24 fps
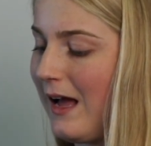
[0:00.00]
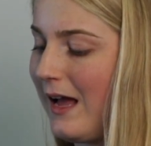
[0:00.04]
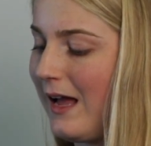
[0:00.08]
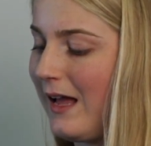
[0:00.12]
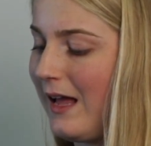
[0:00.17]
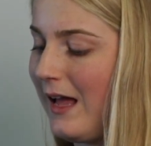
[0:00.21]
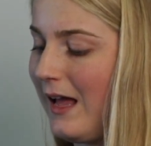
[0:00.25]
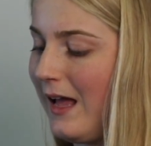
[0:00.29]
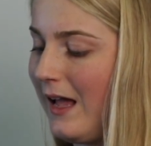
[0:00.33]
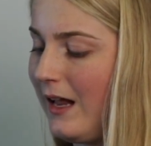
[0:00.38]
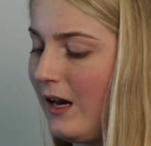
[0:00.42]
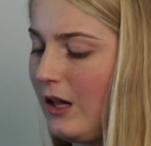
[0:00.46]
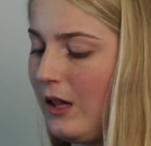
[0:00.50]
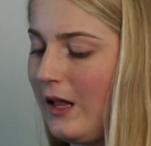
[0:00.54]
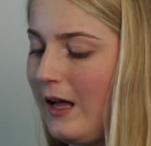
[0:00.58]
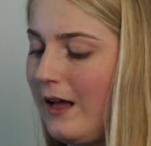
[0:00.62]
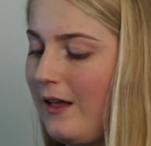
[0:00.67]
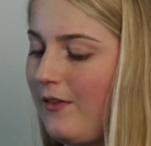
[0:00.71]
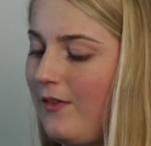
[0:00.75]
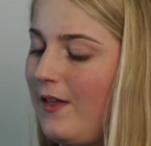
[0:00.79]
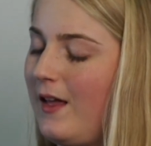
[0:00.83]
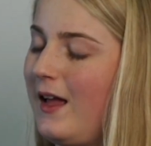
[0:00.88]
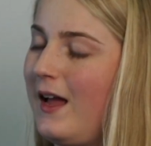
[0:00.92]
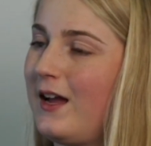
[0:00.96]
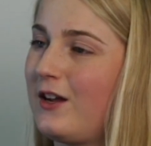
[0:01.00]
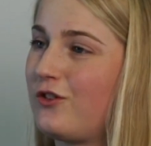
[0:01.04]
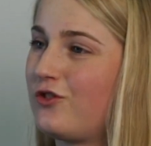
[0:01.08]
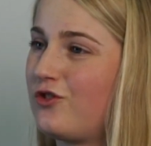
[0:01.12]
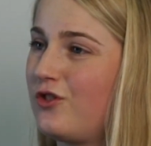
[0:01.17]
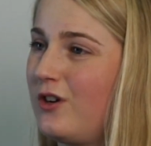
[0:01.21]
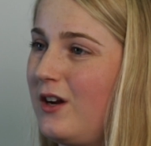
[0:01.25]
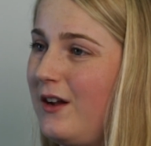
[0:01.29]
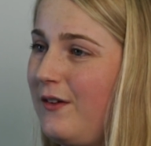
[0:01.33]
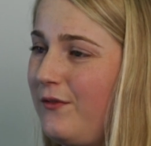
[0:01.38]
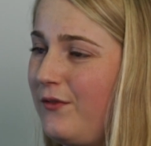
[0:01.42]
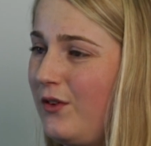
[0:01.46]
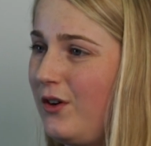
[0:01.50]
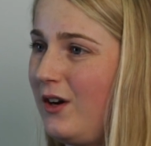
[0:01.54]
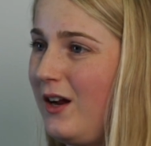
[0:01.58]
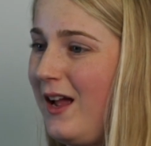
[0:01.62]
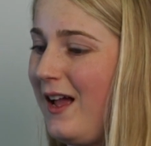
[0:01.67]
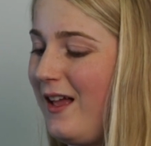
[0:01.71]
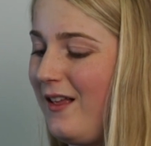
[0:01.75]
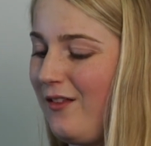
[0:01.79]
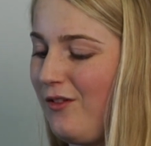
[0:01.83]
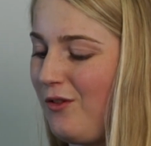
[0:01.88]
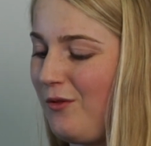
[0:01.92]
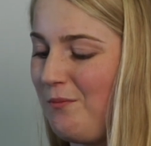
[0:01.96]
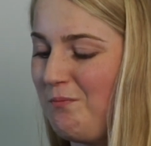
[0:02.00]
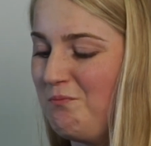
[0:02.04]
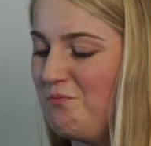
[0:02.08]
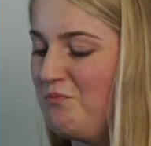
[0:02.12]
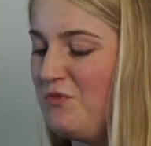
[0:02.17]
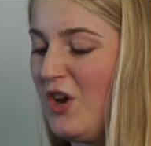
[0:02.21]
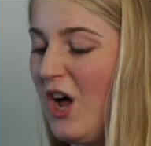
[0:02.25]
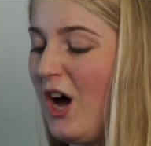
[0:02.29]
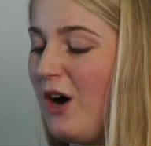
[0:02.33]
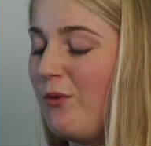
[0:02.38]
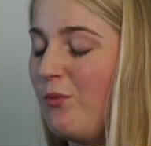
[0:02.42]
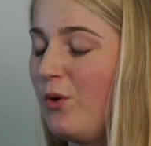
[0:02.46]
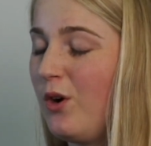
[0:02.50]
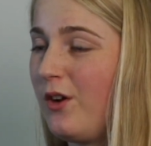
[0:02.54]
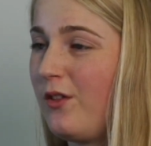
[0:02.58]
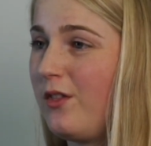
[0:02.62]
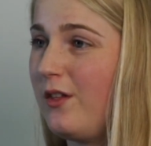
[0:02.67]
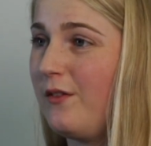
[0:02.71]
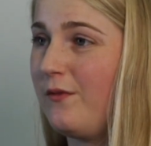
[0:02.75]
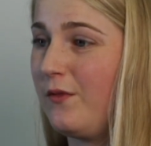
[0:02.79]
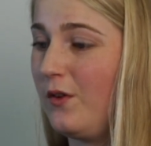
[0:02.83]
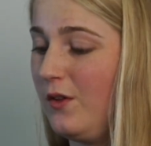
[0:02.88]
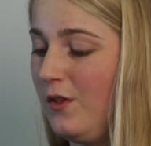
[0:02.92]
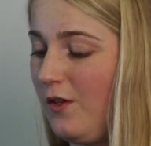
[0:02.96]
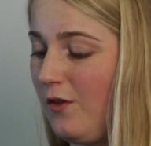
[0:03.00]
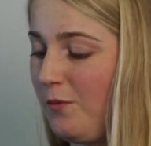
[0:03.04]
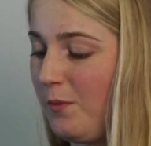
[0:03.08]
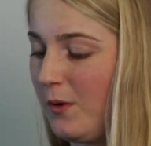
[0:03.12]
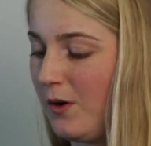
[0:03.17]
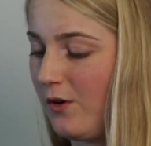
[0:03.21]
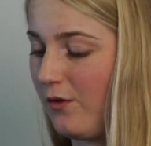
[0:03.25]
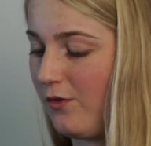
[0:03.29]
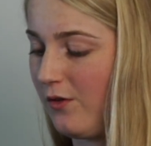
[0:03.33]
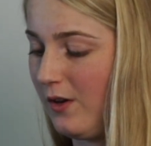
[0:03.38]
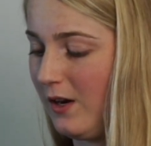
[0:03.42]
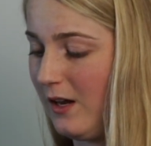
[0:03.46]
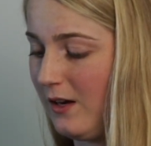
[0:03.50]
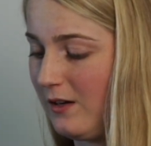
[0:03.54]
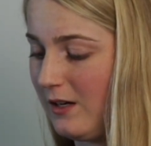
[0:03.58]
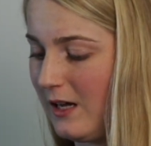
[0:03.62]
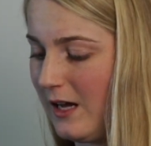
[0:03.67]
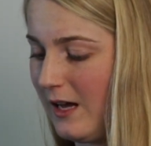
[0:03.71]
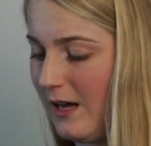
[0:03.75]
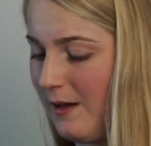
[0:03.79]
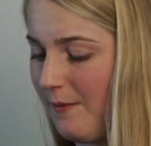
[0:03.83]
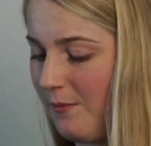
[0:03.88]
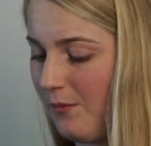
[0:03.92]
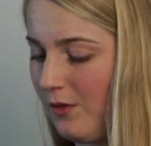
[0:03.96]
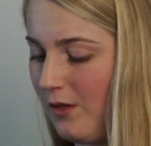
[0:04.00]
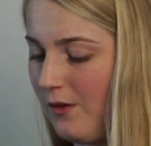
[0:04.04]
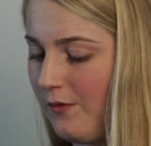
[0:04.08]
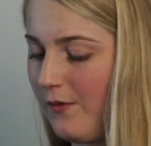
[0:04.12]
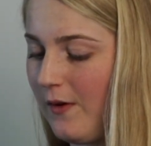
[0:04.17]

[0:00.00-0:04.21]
I analyze that extra effort as not worth it for this person at times,